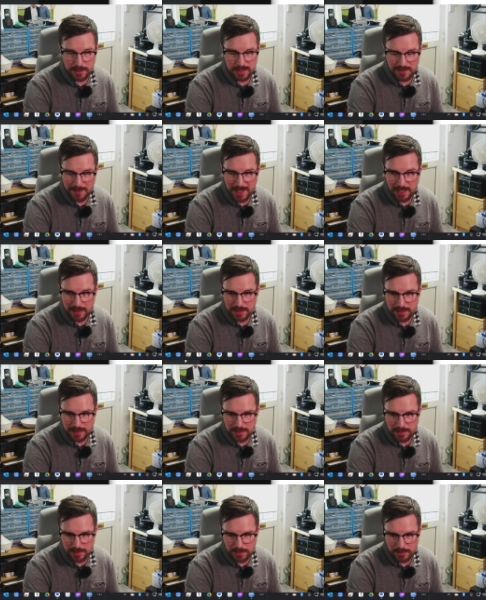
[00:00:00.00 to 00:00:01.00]
smart
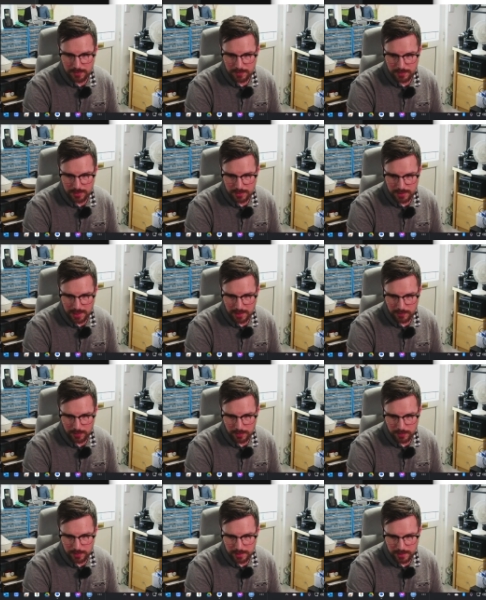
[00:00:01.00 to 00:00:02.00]
assistant to
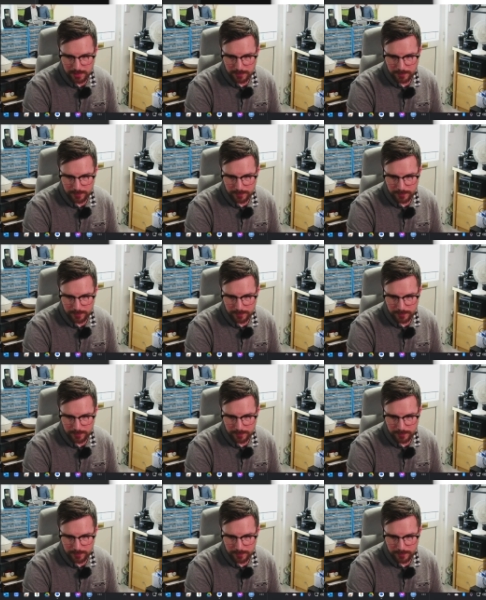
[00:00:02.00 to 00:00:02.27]
download it.